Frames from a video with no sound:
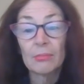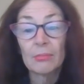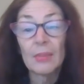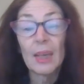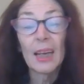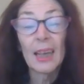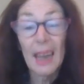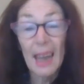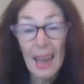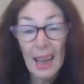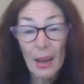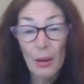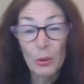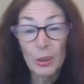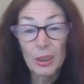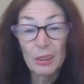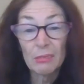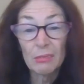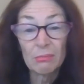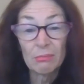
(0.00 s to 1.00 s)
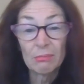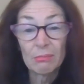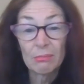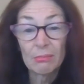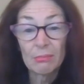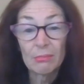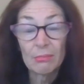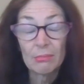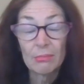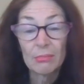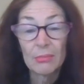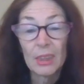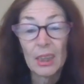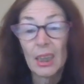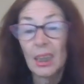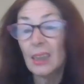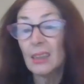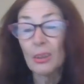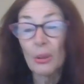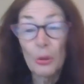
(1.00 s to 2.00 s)
a coward.
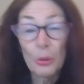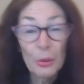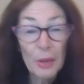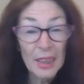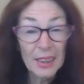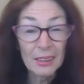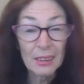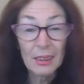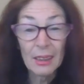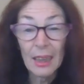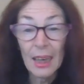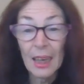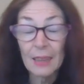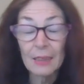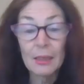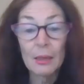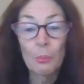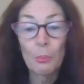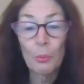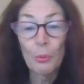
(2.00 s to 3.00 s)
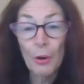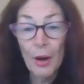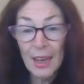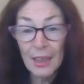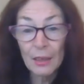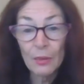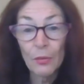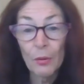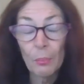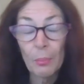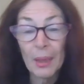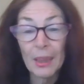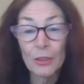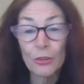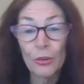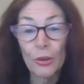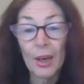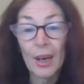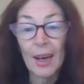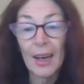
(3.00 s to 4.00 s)
He's a cretin, he has the brain of a
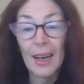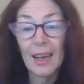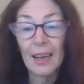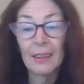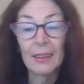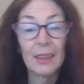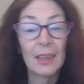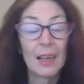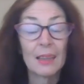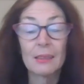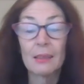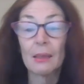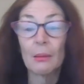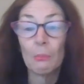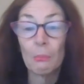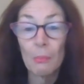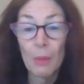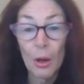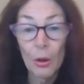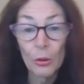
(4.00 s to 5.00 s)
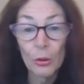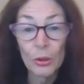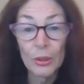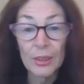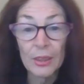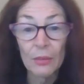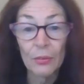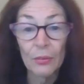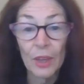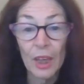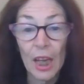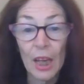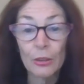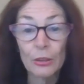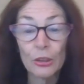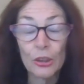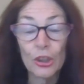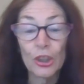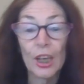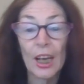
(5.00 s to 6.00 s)
budgerigar, he has the morals of a
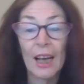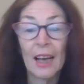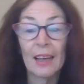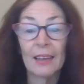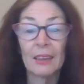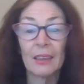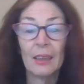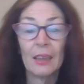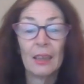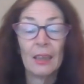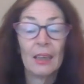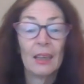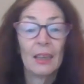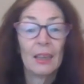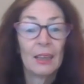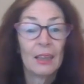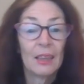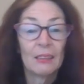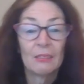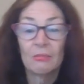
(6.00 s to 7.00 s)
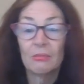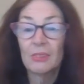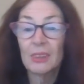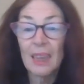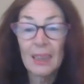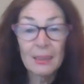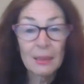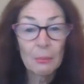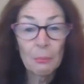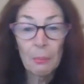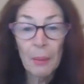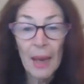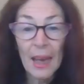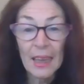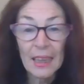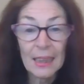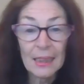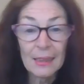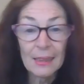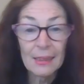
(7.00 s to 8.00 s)
loan shark, doesn't
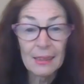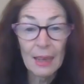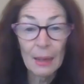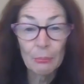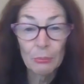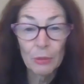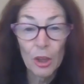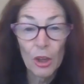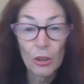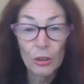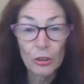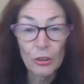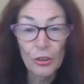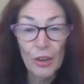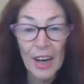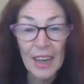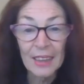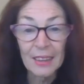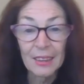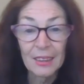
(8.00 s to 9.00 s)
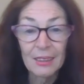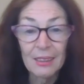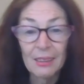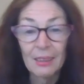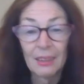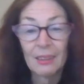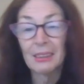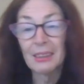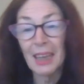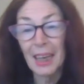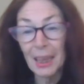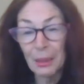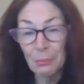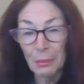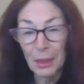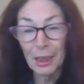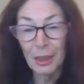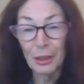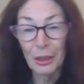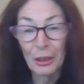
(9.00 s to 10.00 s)
pay his subcontractors, take
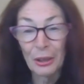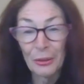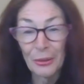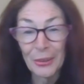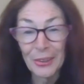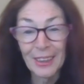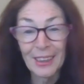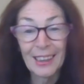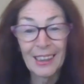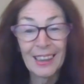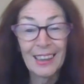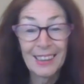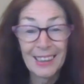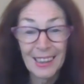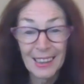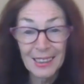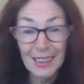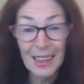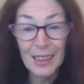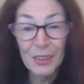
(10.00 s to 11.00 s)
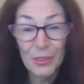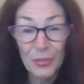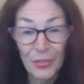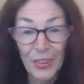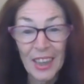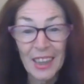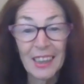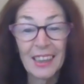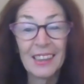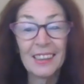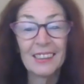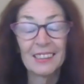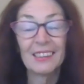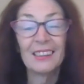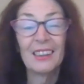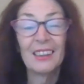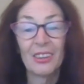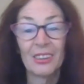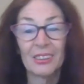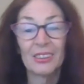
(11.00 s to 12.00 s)
me to court. He thinks that's funny.
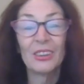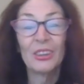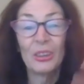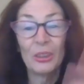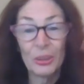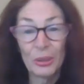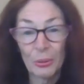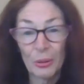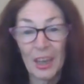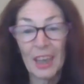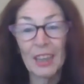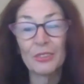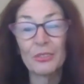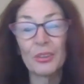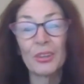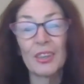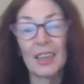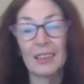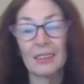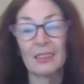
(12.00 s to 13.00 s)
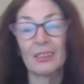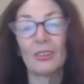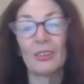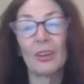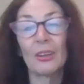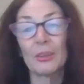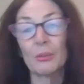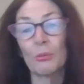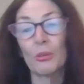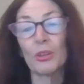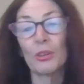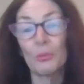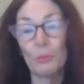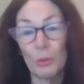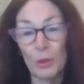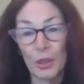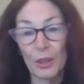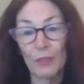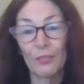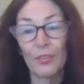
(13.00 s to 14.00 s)
You do $100,000 worth of
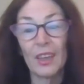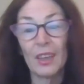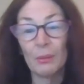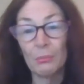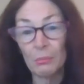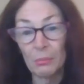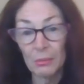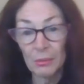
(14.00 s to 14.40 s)
work for him,